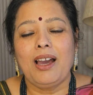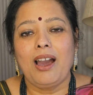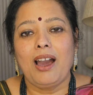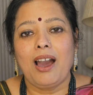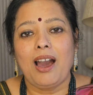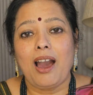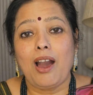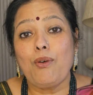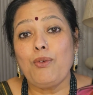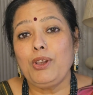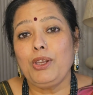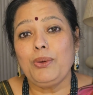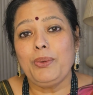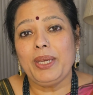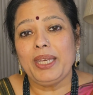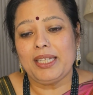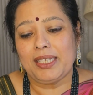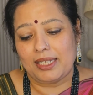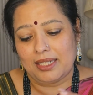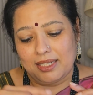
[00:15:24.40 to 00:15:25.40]
How will you
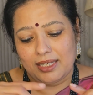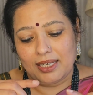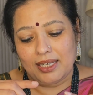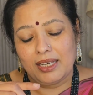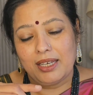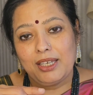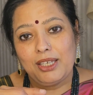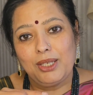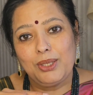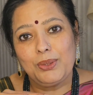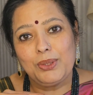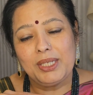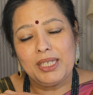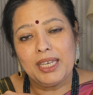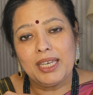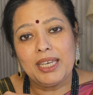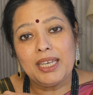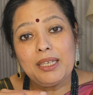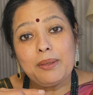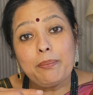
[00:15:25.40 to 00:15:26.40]
eat it? You
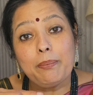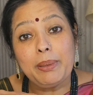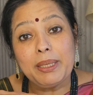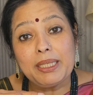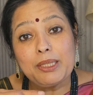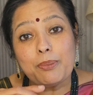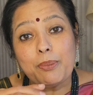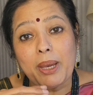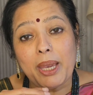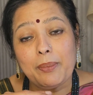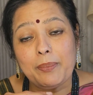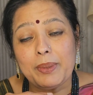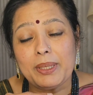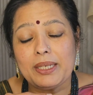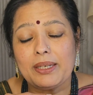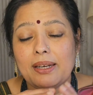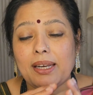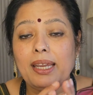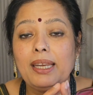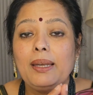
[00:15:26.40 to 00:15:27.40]
take it bit by
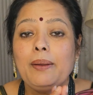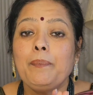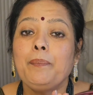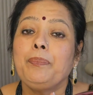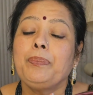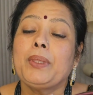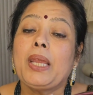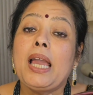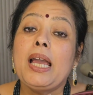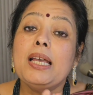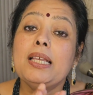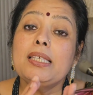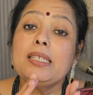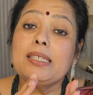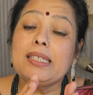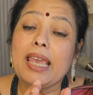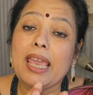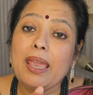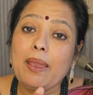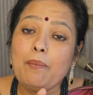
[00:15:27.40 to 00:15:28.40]
bit, right?
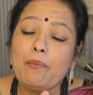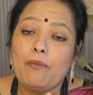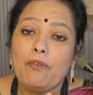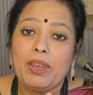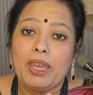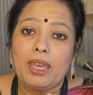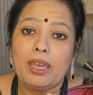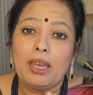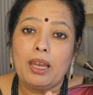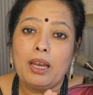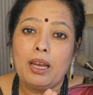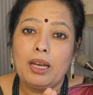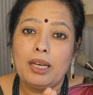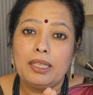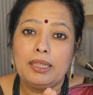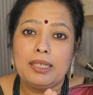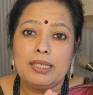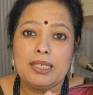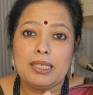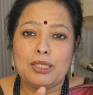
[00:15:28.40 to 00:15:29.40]
Same way.
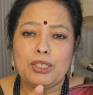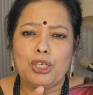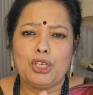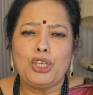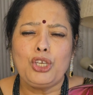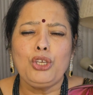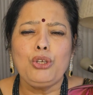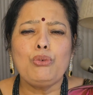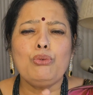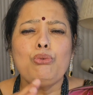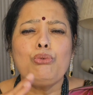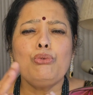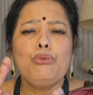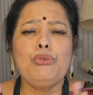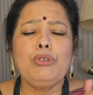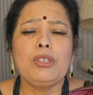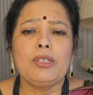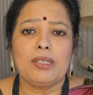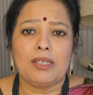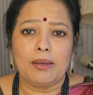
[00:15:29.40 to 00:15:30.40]
This is a
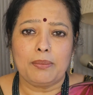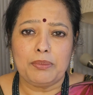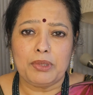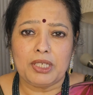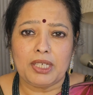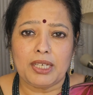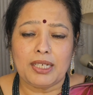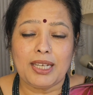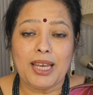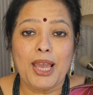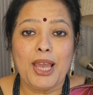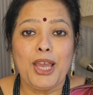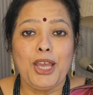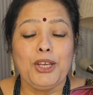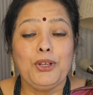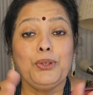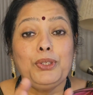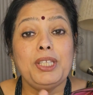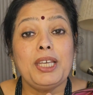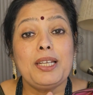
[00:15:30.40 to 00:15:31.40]
huge subject.
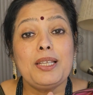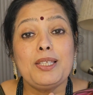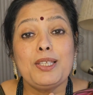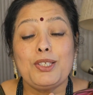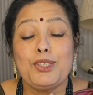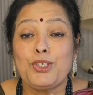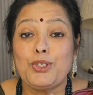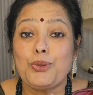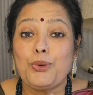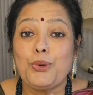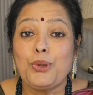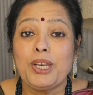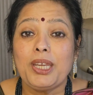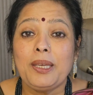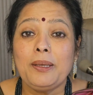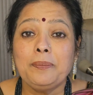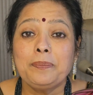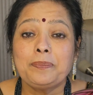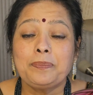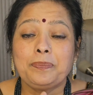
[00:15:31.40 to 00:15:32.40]
There is a
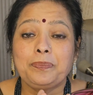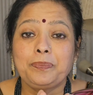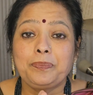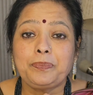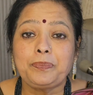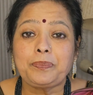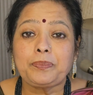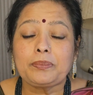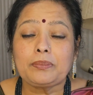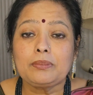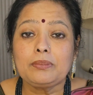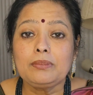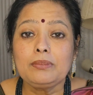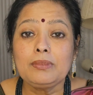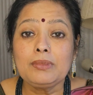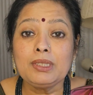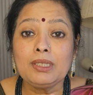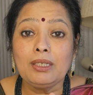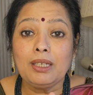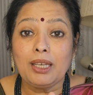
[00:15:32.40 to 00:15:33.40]
story.
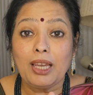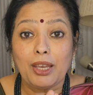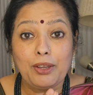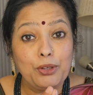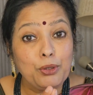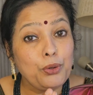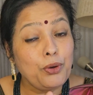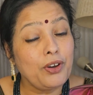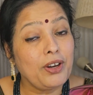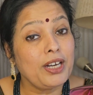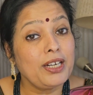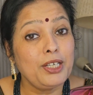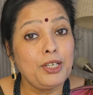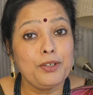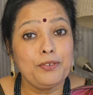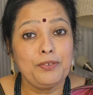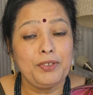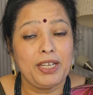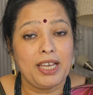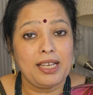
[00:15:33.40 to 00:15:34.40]
You heard
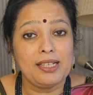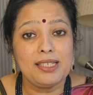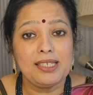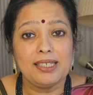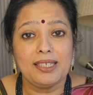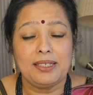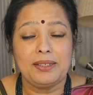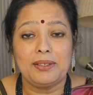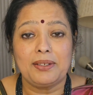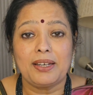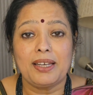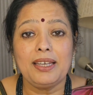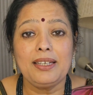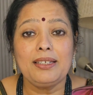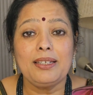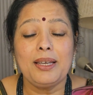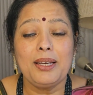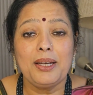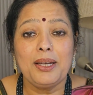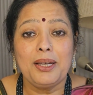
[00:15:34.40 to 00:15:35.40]
of Tansen,
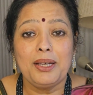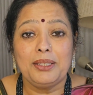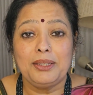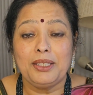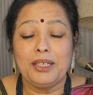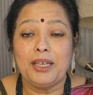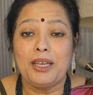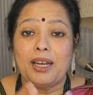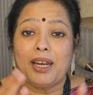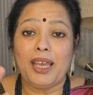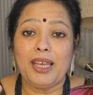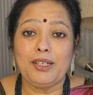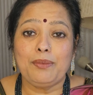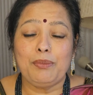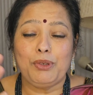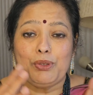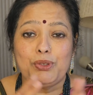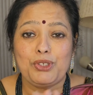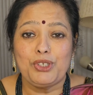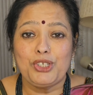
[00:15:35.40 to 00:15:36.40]
right? The great
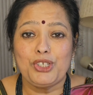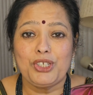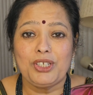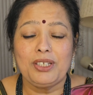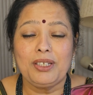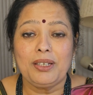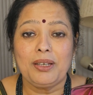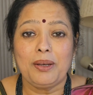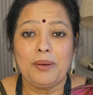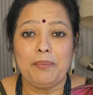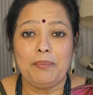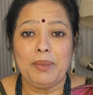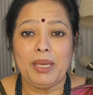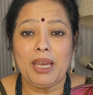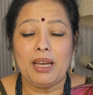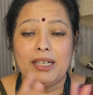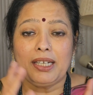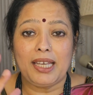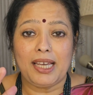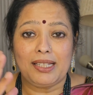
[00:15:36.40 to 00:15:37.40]
musician,
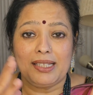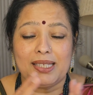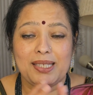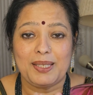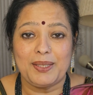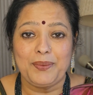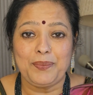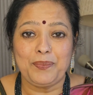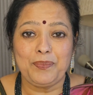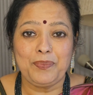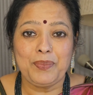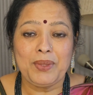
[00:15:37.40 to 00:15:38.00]
Mia Tansen.